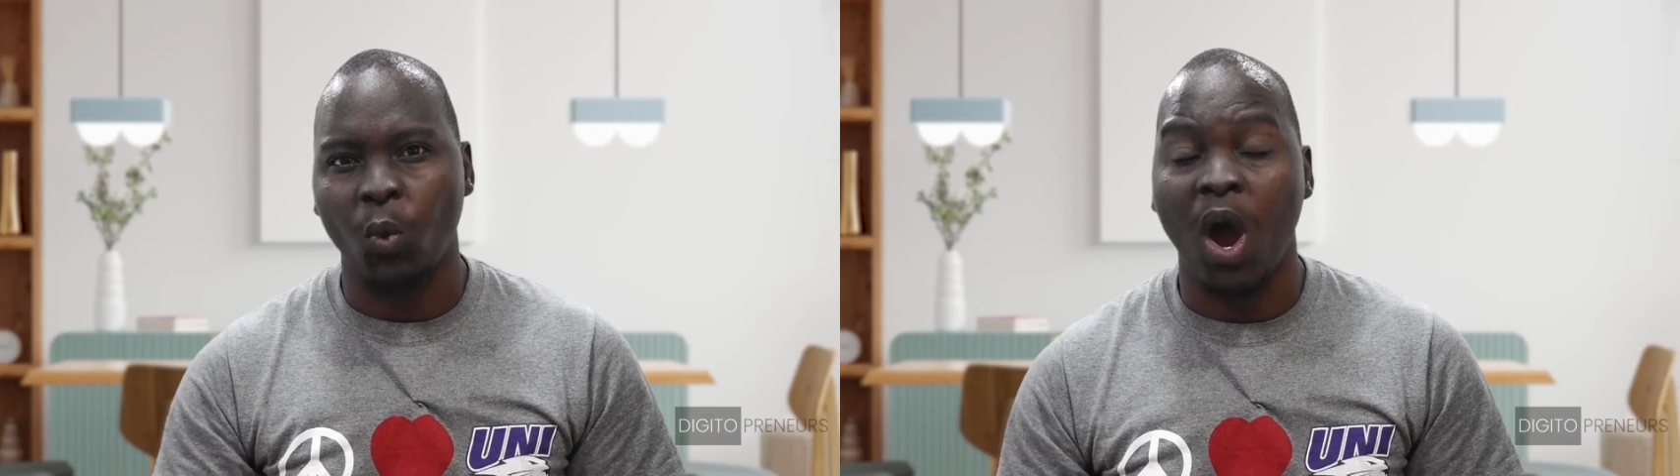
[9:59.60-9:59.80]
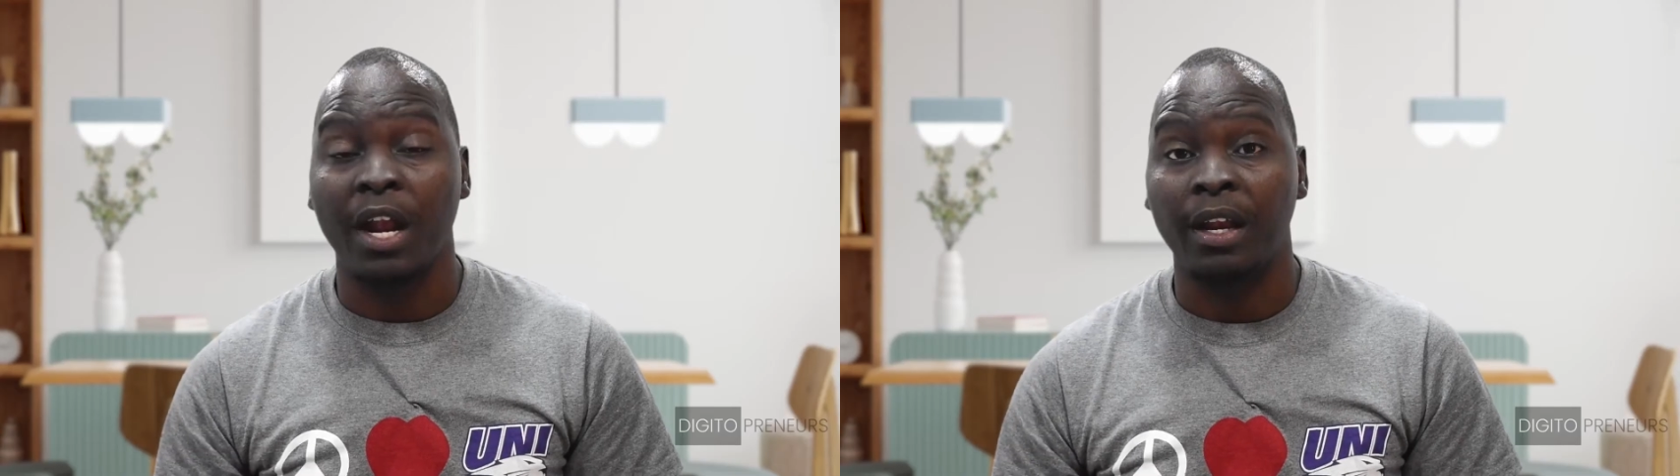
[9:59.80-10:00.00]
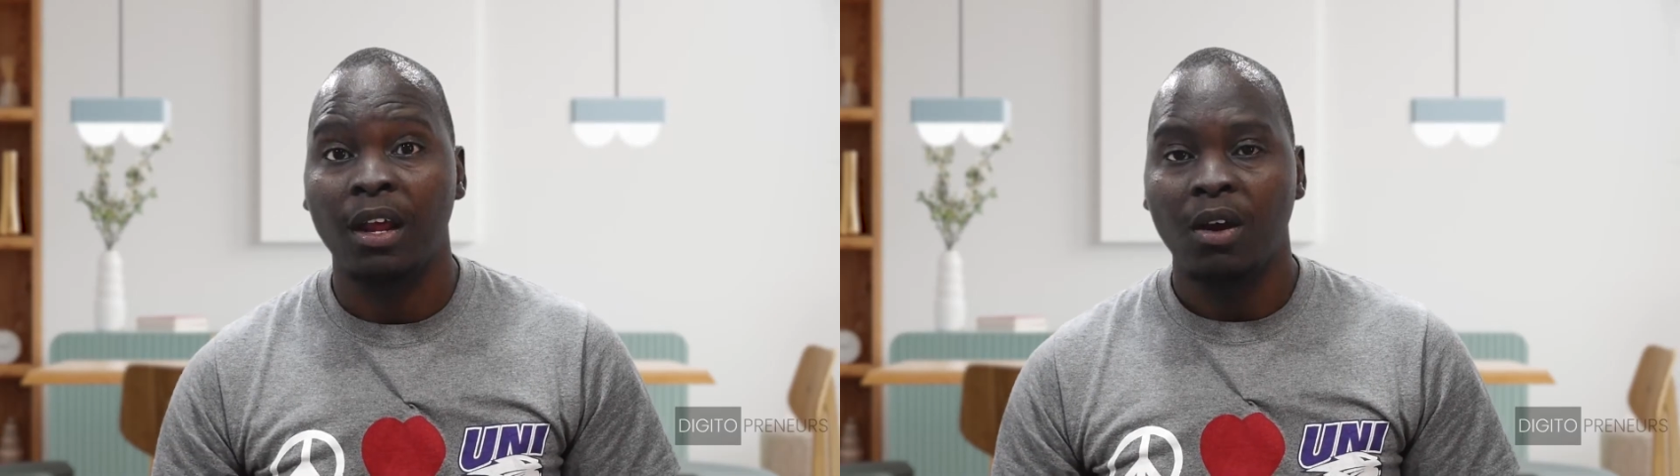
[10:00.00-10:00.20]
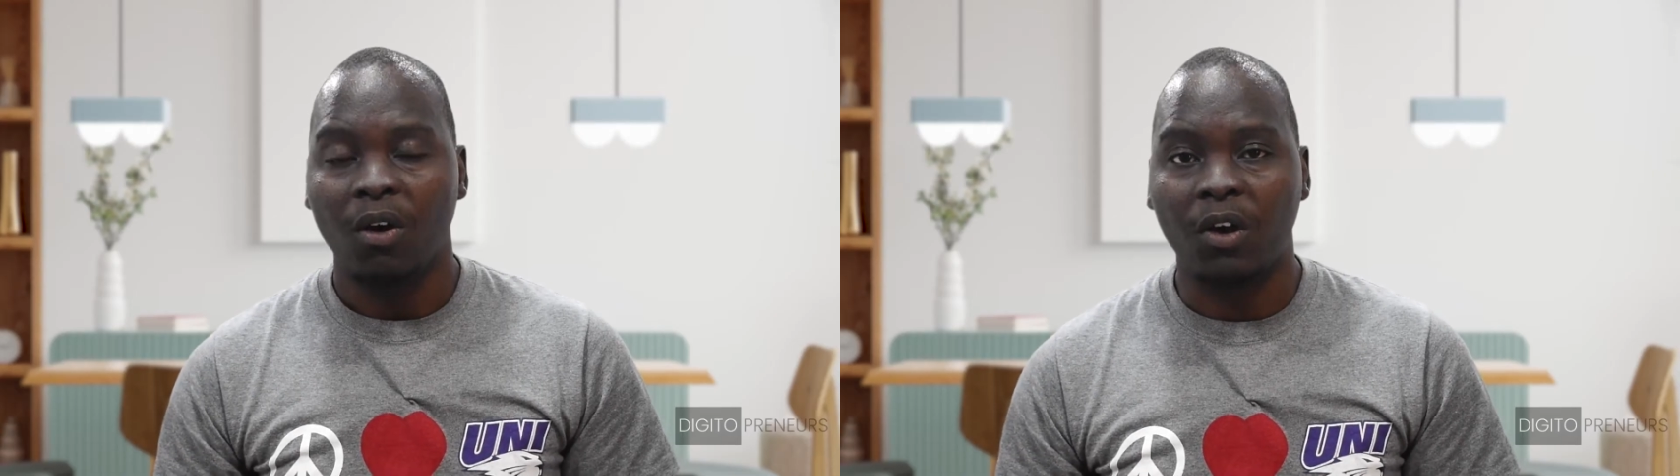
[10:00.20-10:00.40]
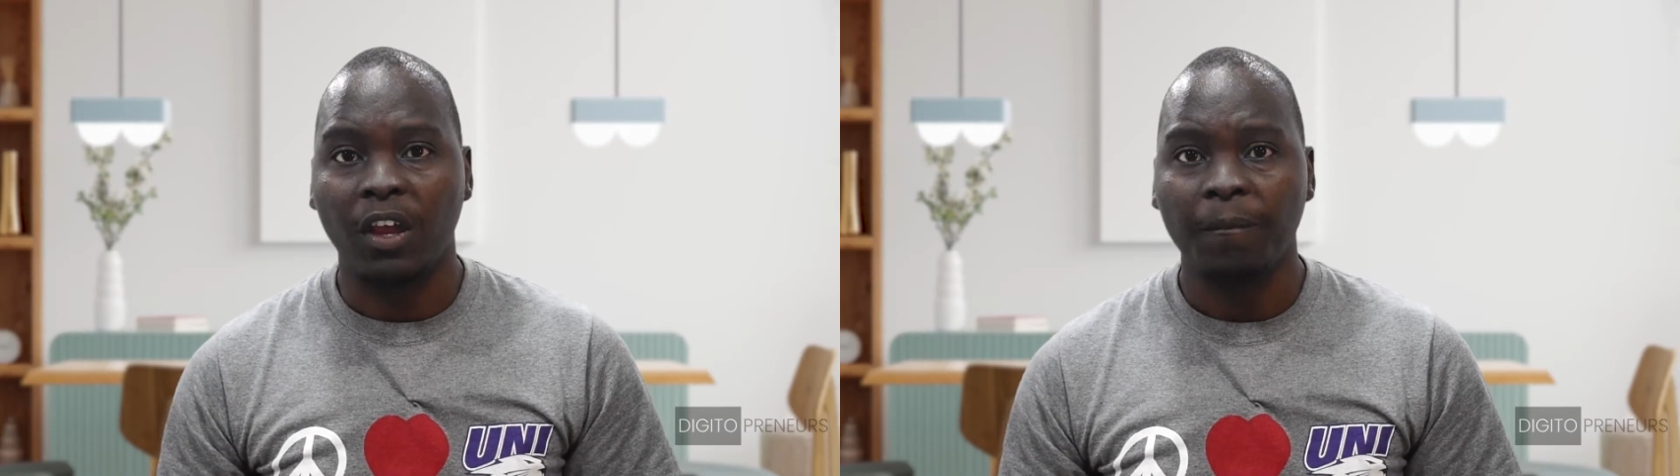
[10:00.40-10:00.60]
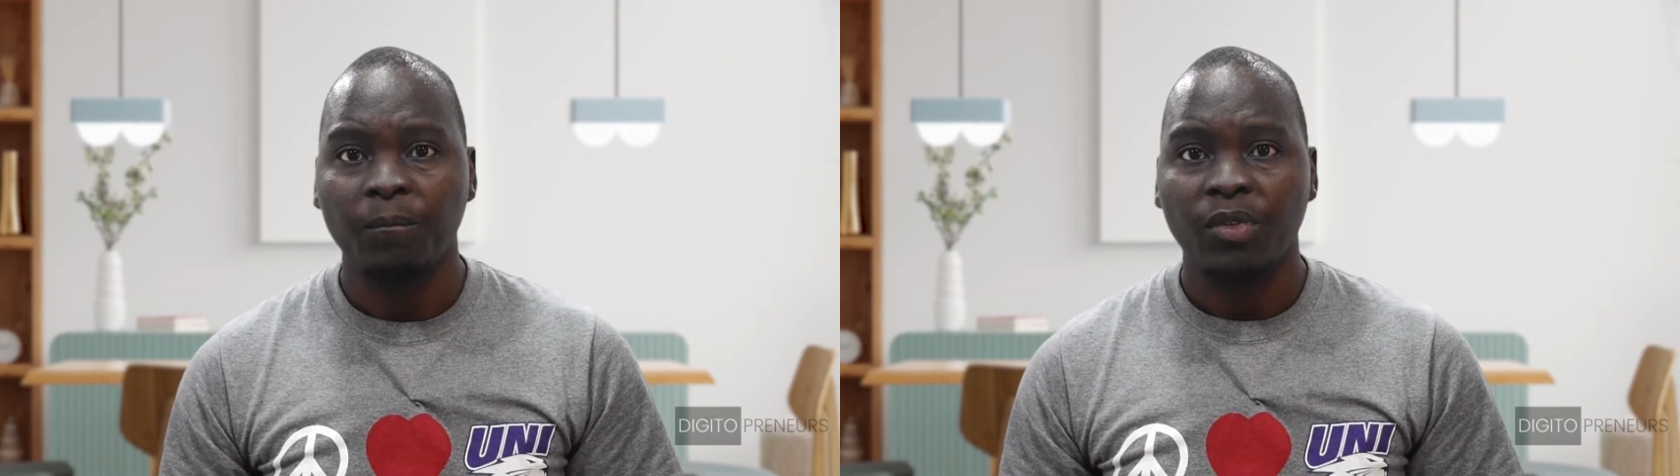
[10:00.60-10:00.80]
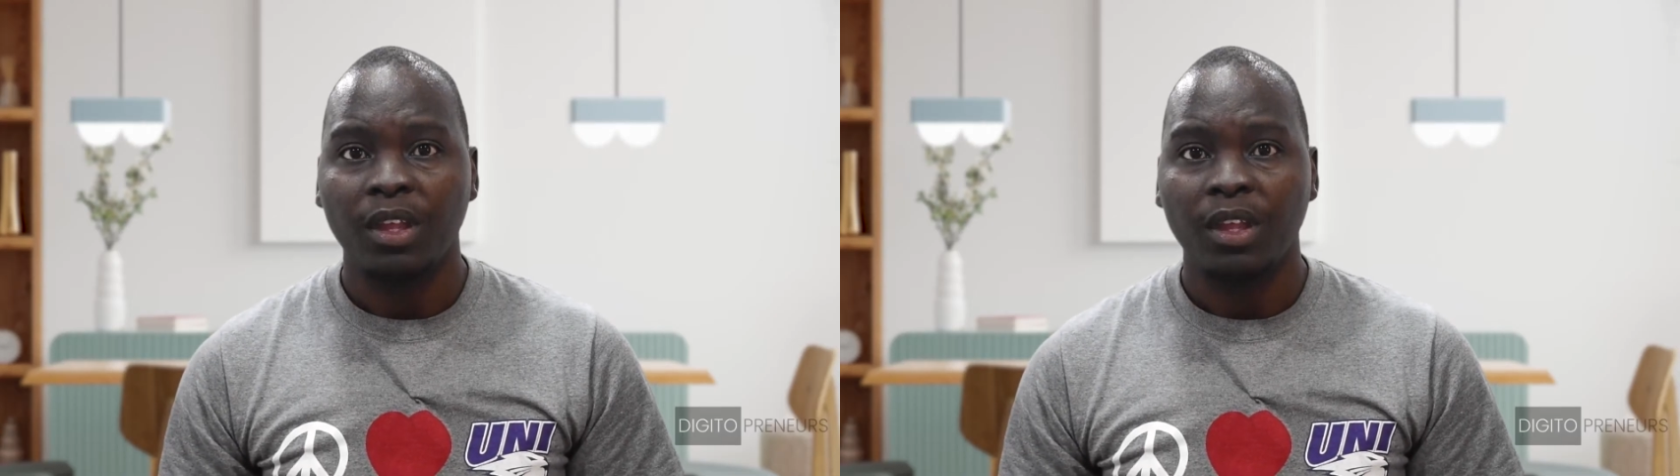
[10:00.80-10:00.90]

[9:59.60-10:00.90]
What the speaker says: 1, okay?